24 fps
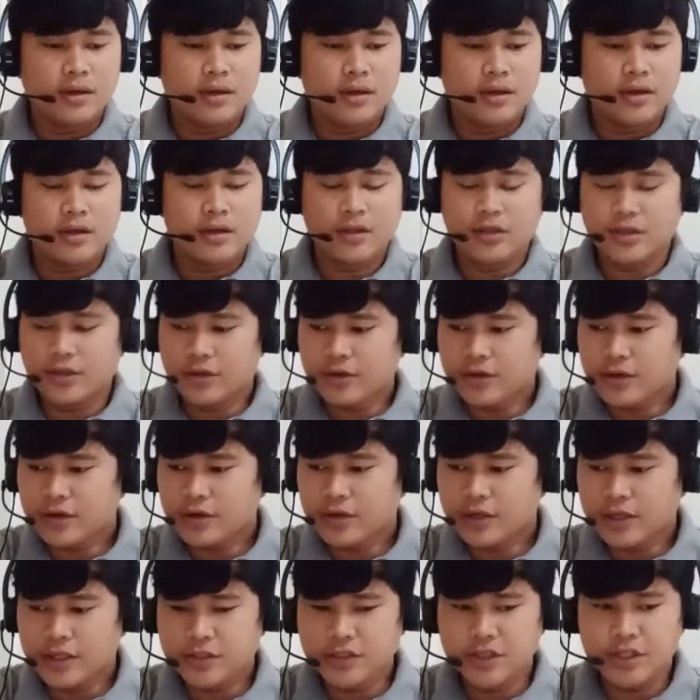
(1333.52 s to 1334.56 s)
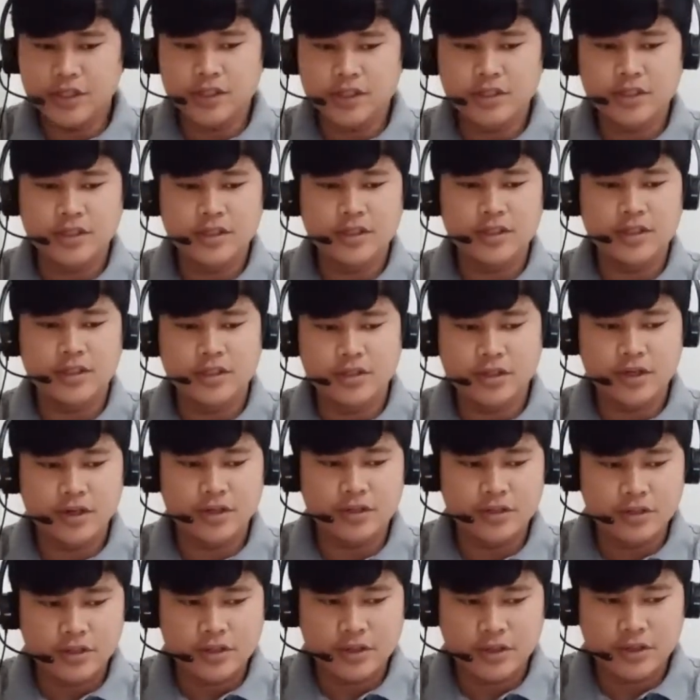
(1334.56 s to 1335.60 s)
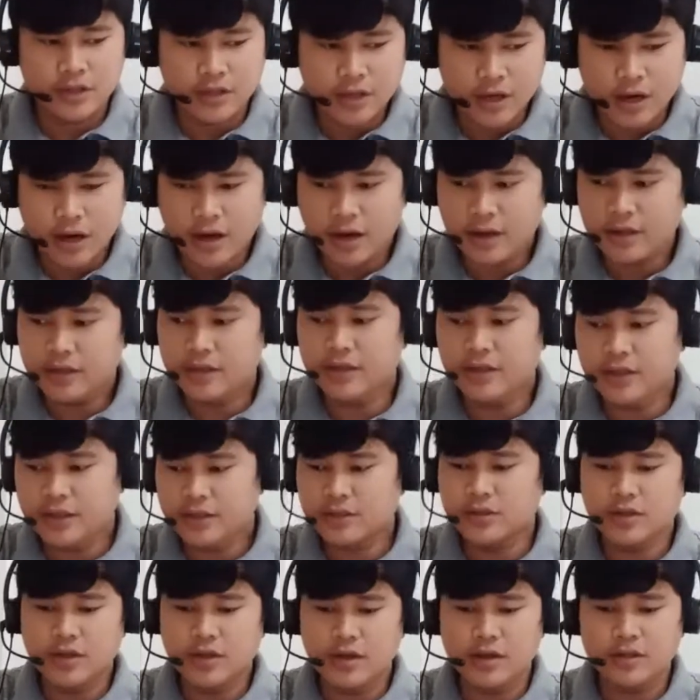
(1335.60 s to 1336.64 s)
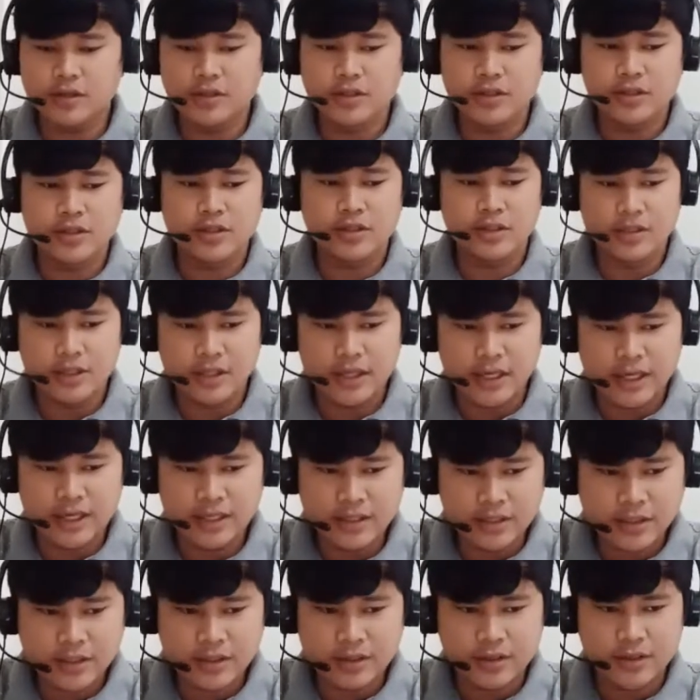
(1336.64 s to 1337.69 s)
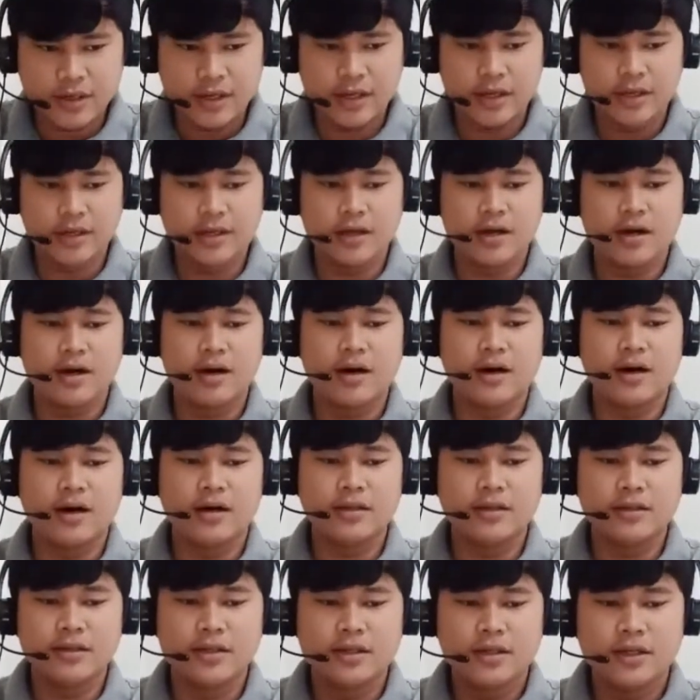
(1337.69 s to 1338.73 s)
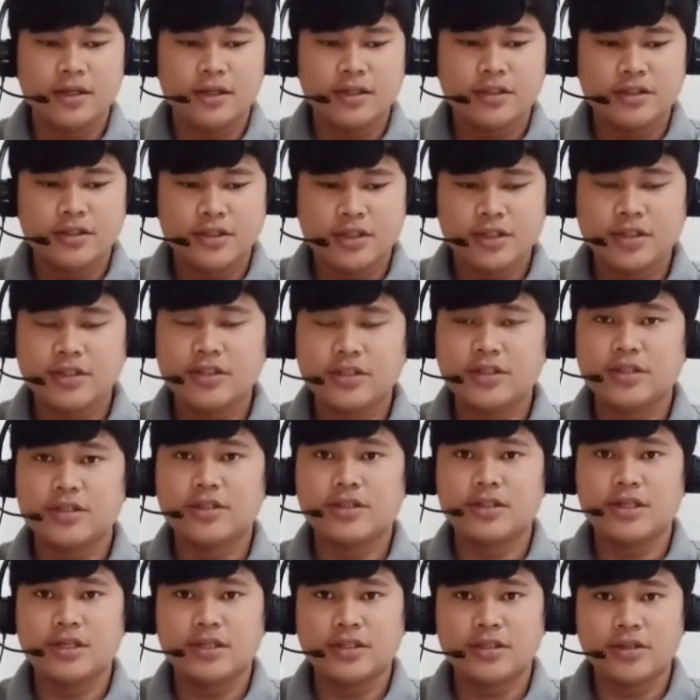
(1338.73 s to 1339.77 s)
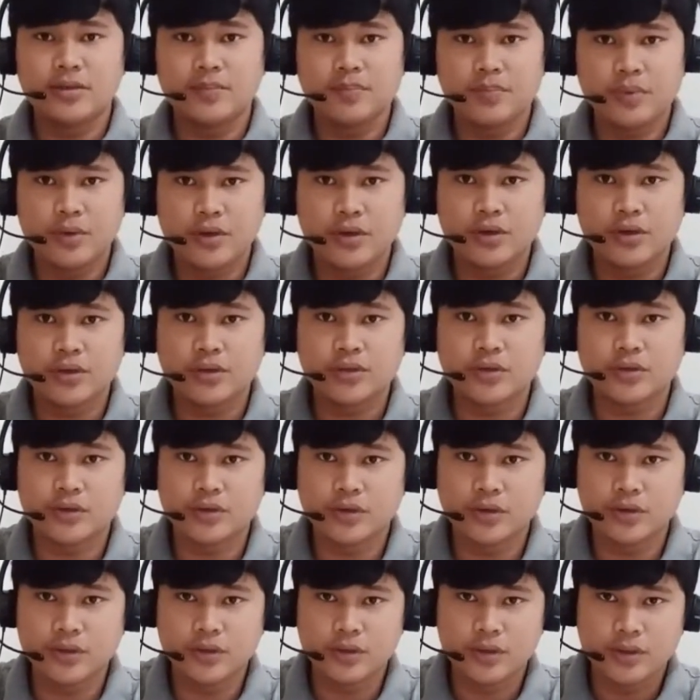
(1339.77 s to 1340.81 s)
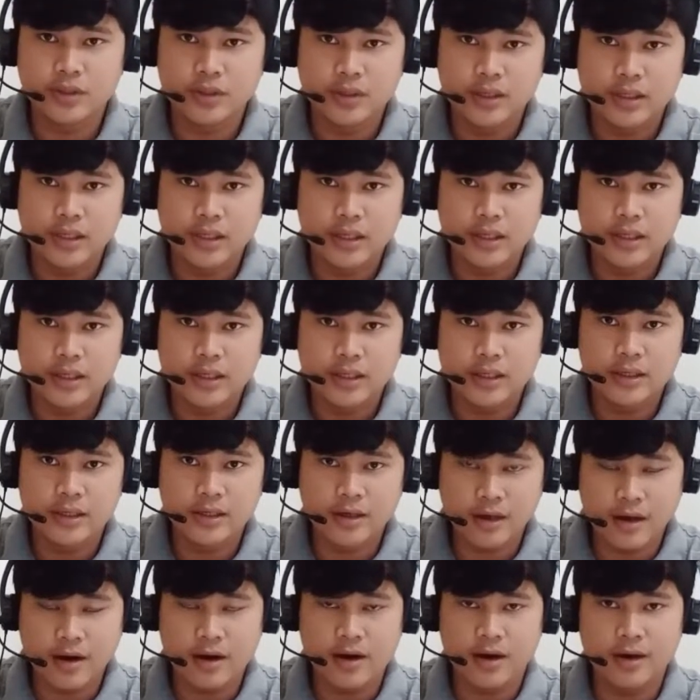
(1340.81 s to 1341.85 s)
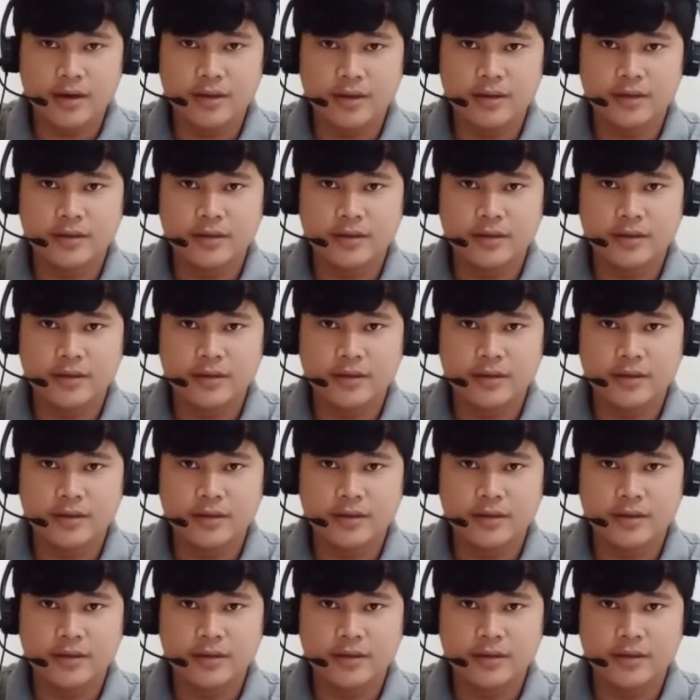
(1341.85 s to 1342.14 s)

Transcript: And thirdly, Jesus is not just a God. He is not just an incarnate God. Jesus is a personal God.